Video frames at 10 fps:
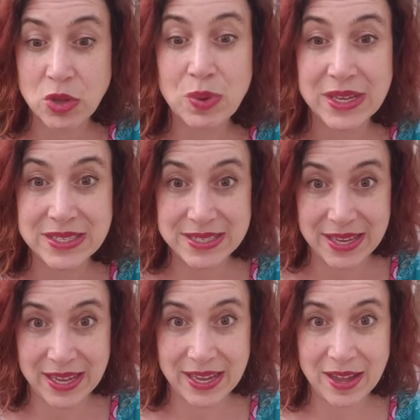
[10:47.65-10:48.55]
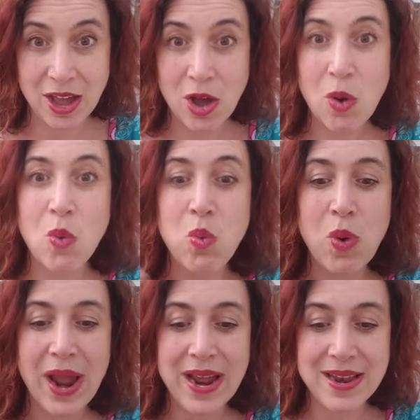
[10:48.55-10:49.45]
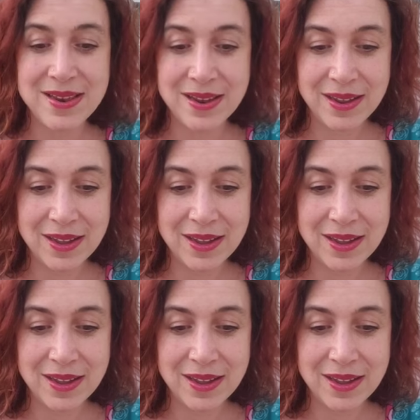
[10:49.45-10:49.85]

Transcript: can see when